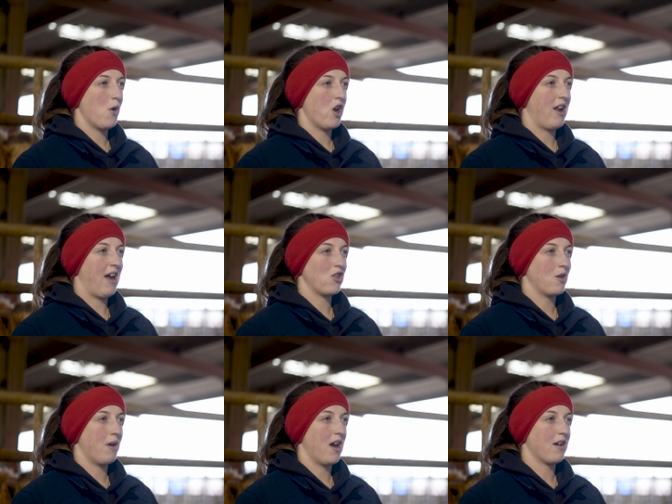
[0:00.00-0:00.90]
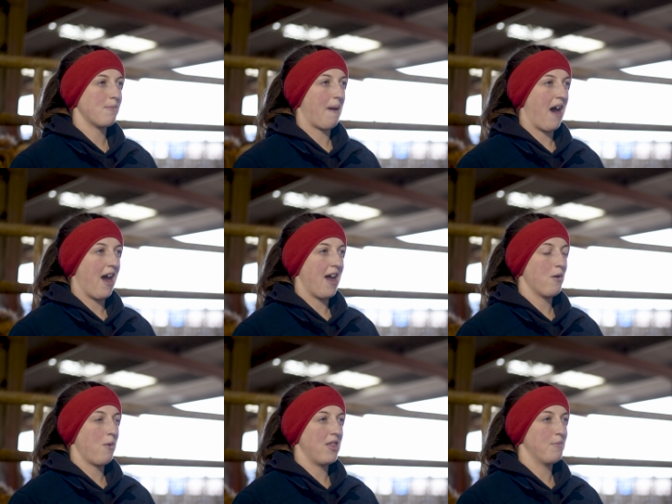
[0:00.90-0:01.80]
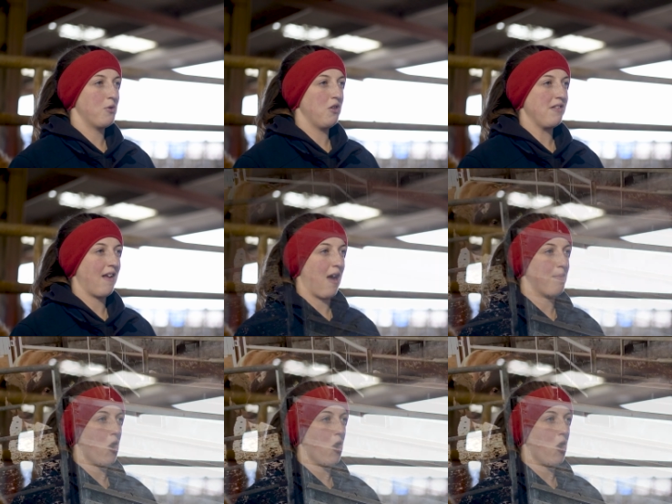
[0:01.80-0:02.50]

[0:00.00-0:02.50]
monitor actually works by when the bulls step